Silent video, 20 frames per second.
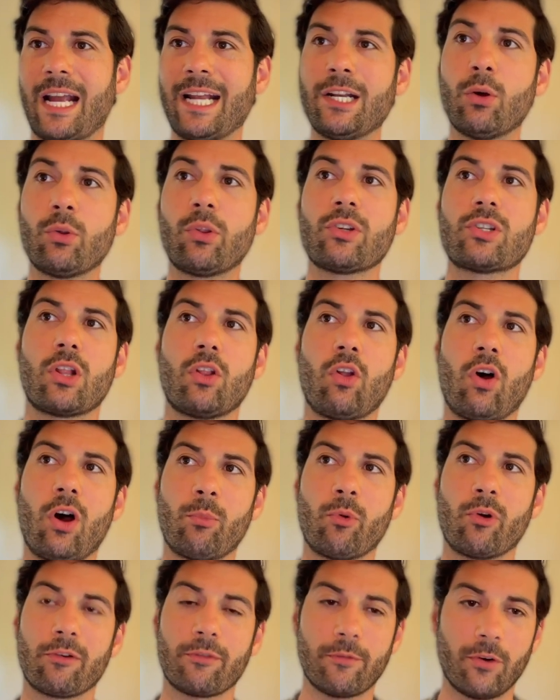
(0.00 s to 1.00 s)
I know there's a lot
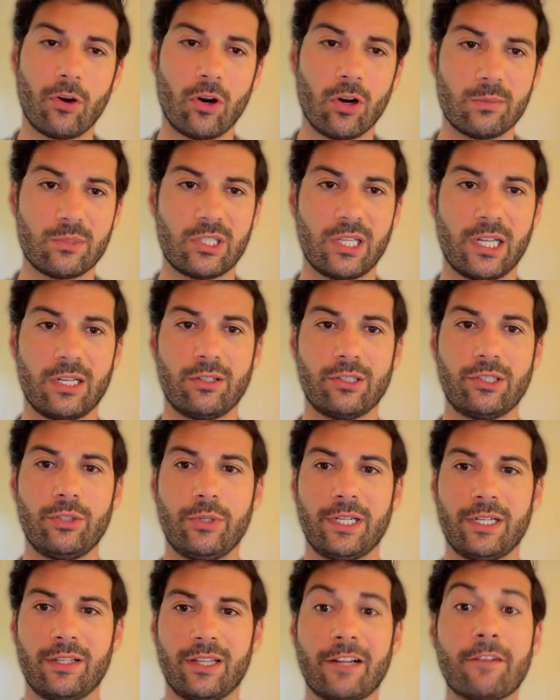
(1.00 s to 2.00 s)
more farms that are
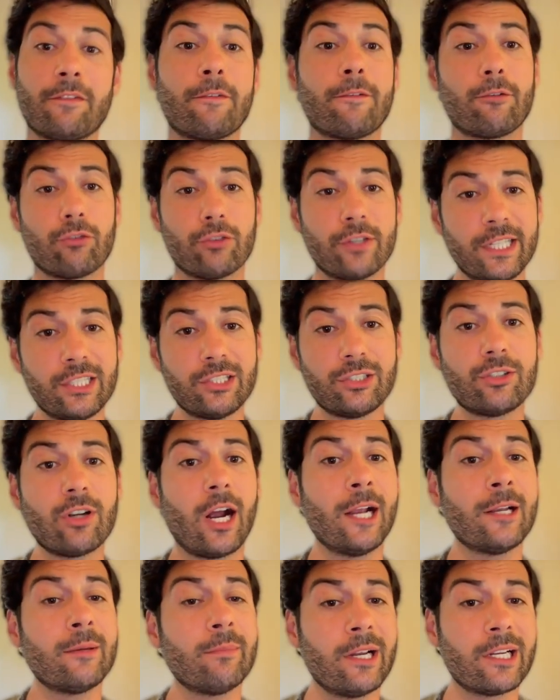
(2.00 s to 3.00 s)
doing like freeze
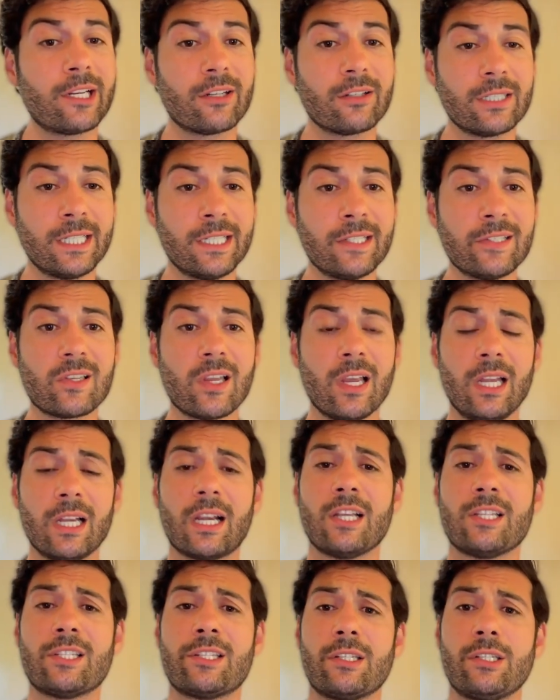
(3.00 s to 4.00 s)
dried microgreens
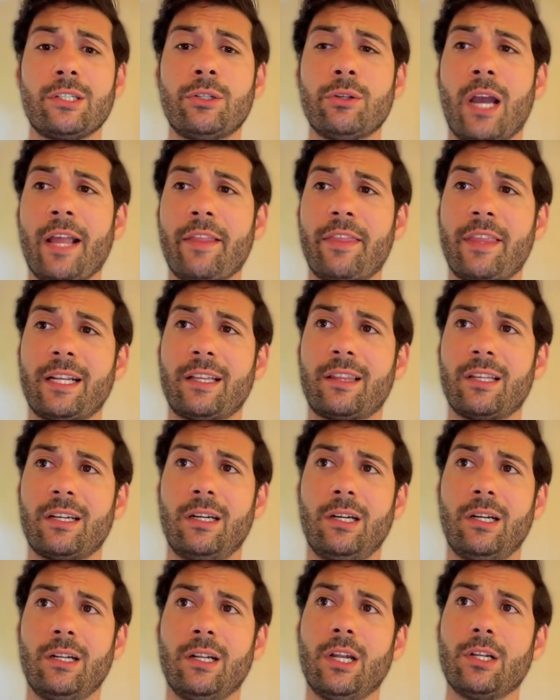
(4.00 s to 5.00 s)
because I think
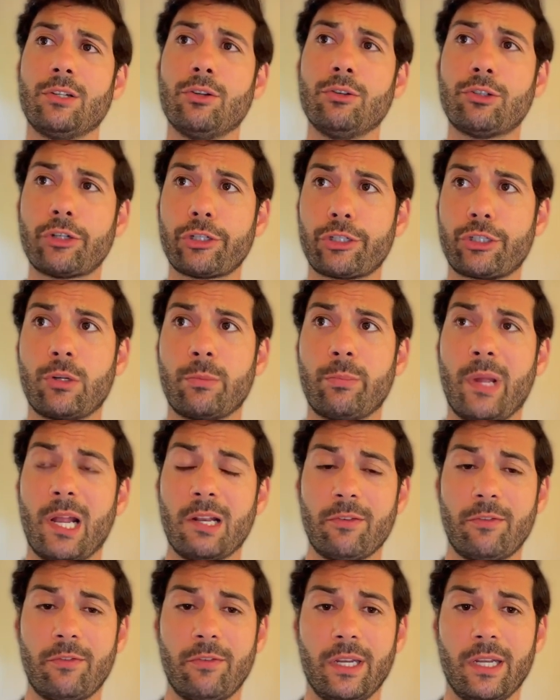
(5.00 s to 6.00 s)
the nutritional
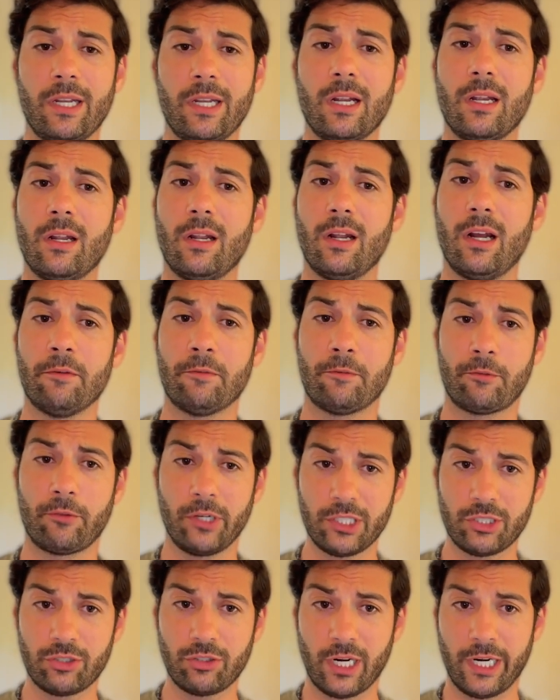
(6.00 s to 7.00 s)
benefit of
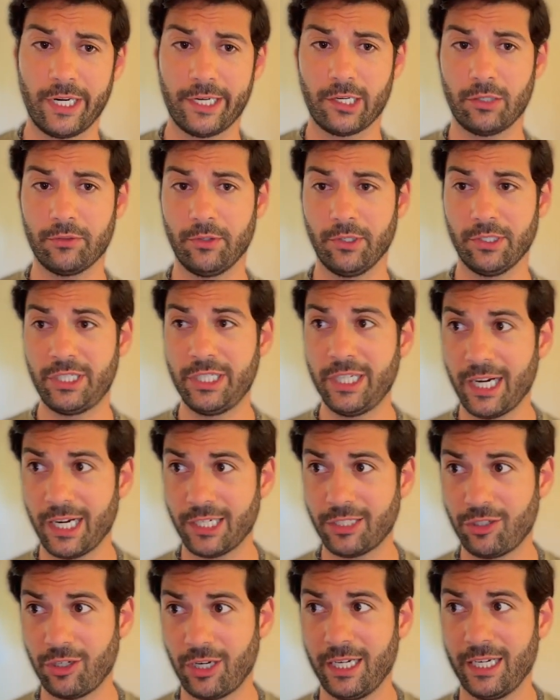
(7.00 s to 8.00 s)
freeze drying over
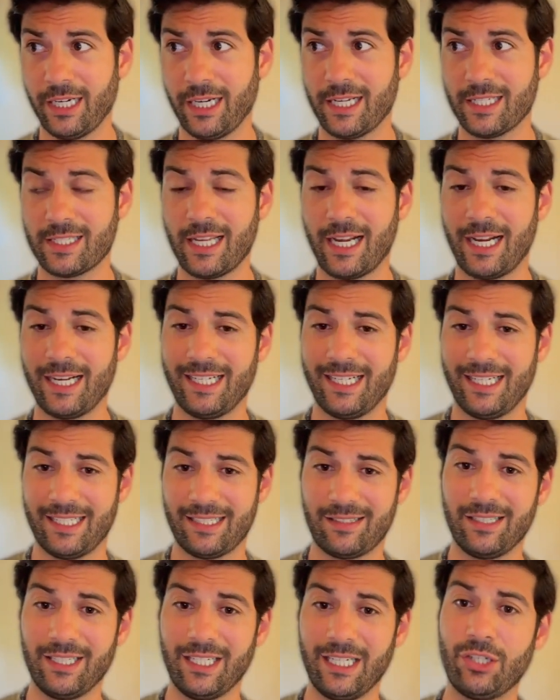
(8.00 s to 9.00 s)
dehydrating is that it
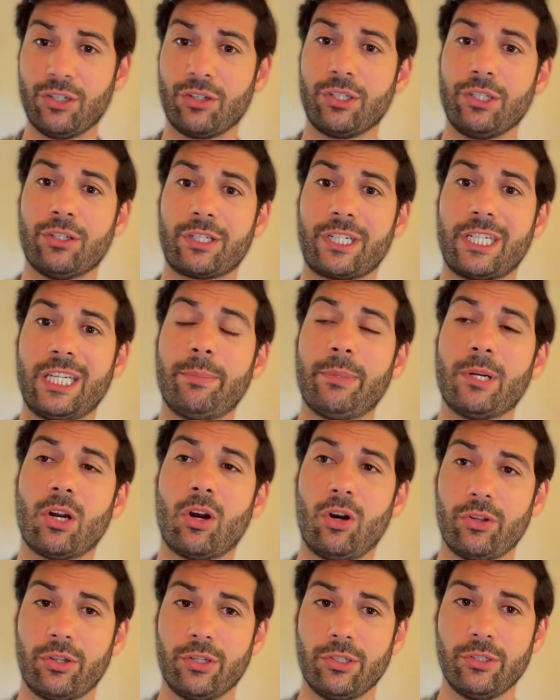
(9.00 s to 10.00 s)
you're, you're keeping
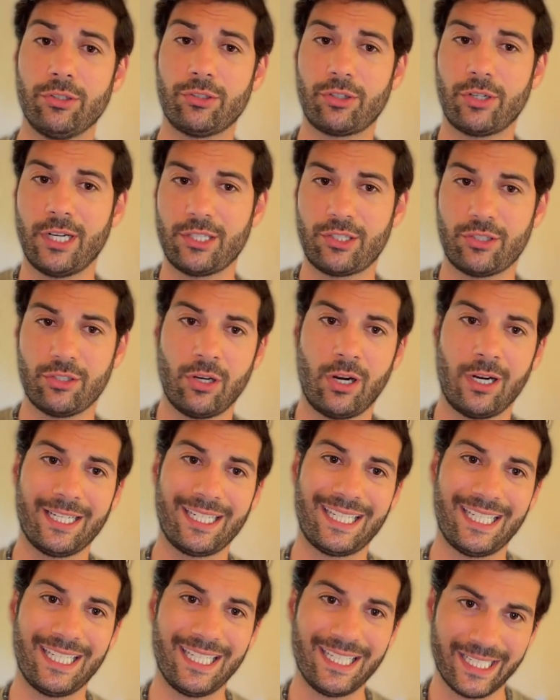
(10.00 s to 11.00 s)
all the nutrients. You're not
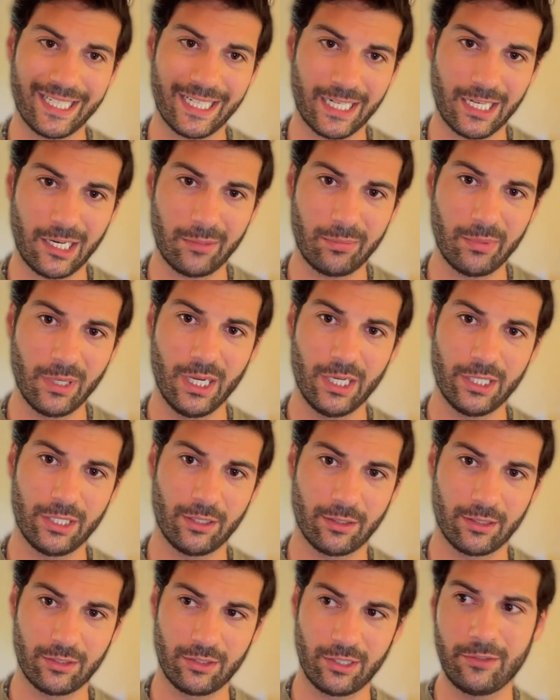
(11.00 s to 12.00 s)
heating it up.
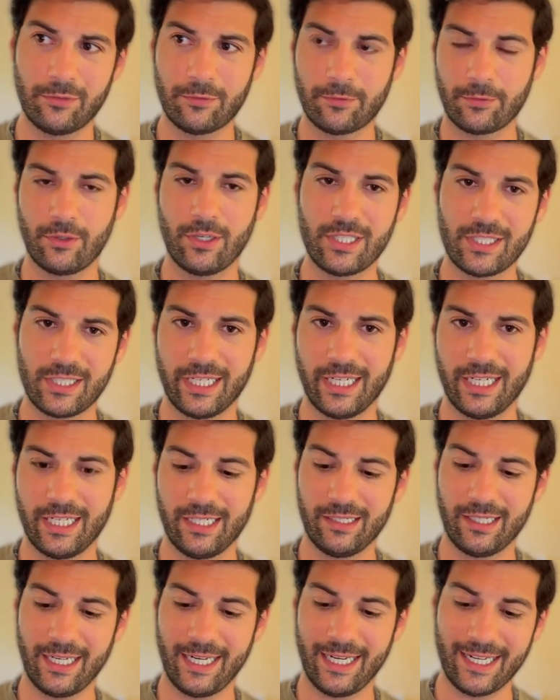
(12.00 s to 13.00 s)
You're literally freezing
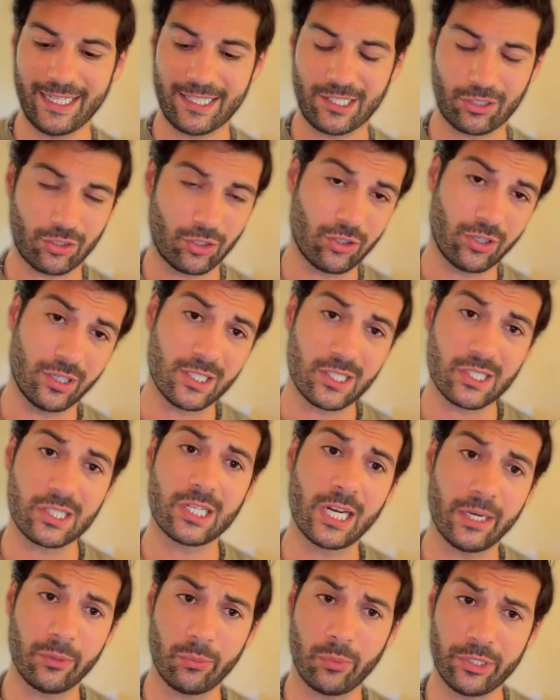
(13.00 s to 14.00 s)
it in its current
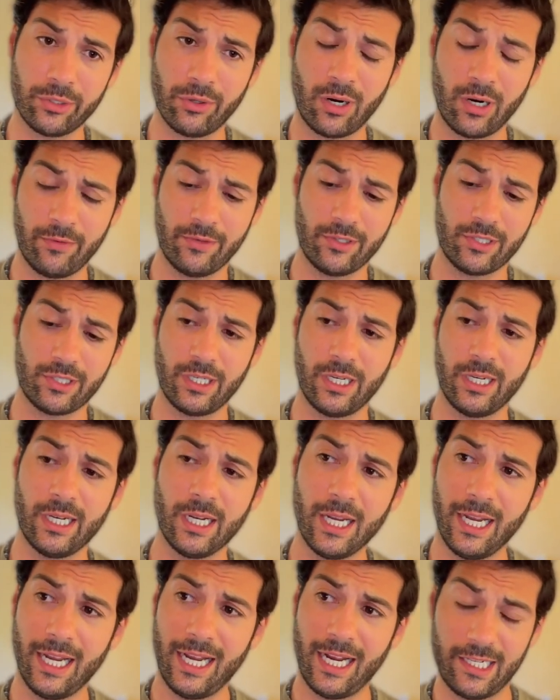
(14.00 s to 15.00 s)
state when you harvest it
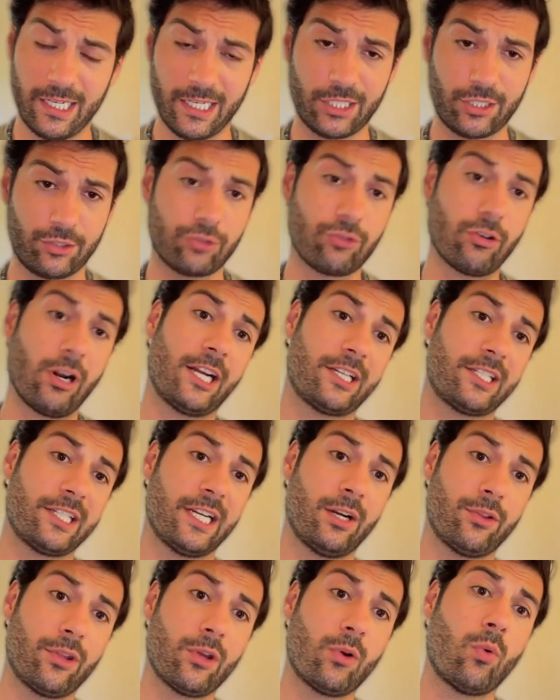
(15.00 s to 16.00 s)
and
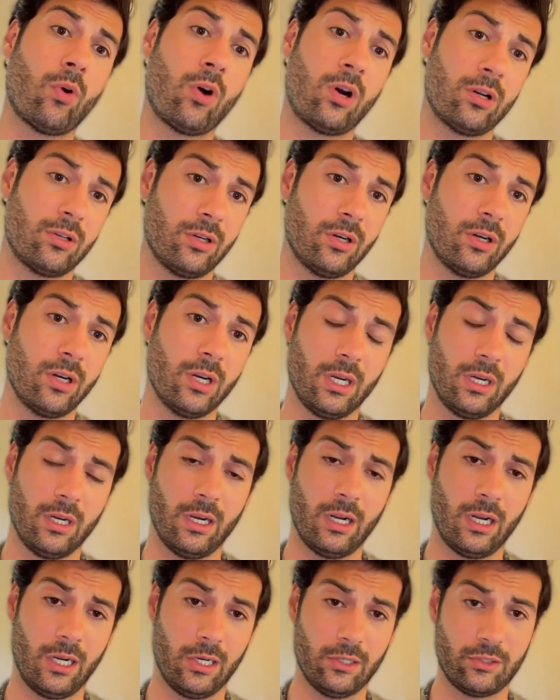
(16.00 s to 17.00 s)
extracting out the water.
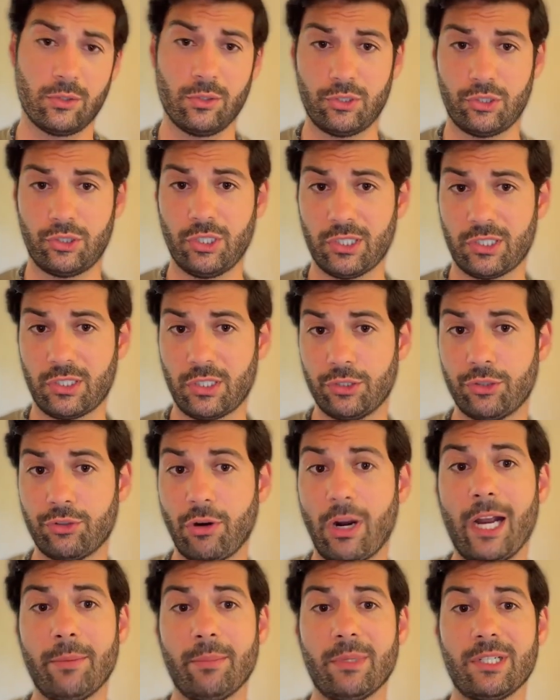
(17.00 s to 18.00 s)
Uh, so it's just the
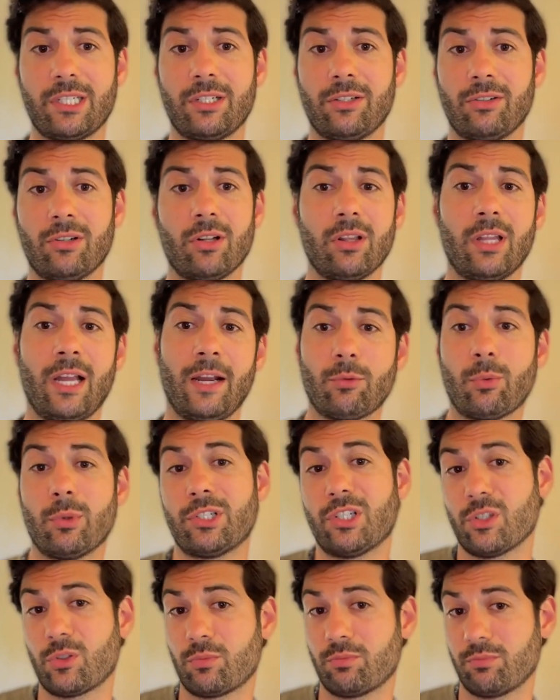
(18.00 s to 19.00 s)
dry material left,
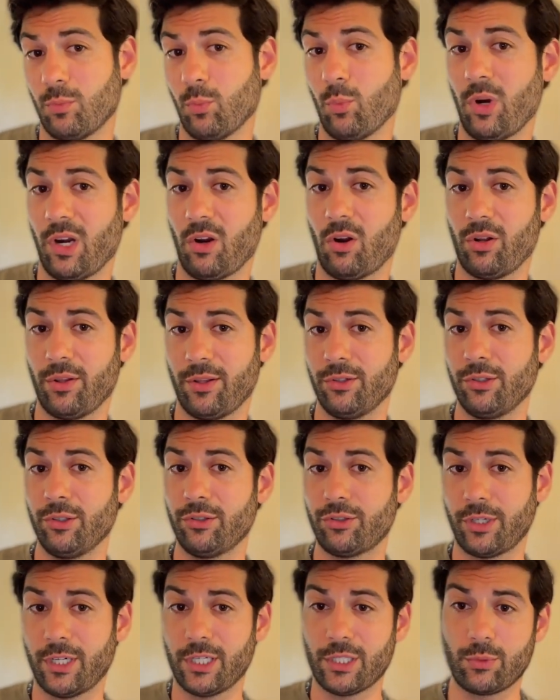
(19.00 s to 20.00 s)
which is what all the
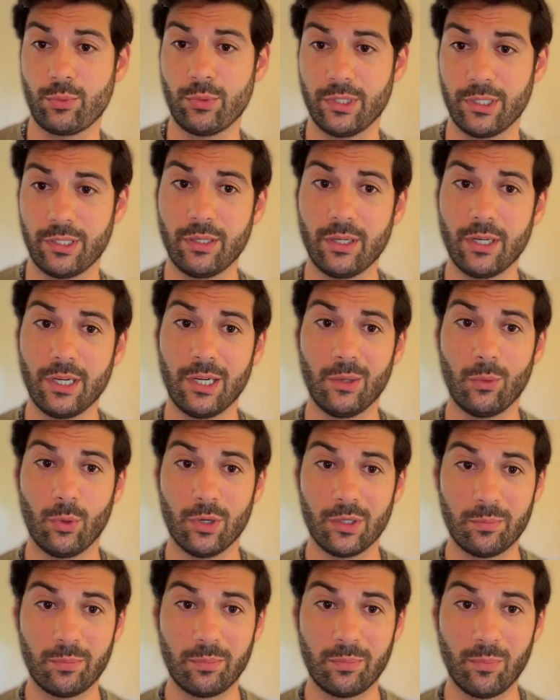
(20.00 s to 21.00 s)
nutrients would
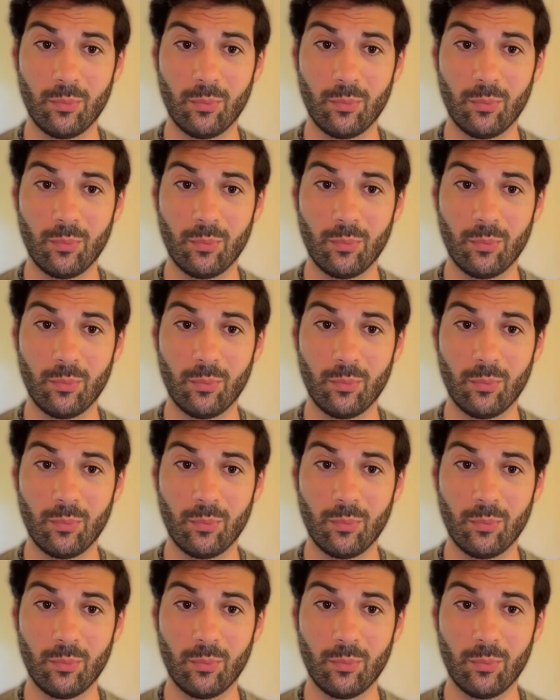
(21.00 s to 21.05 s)
would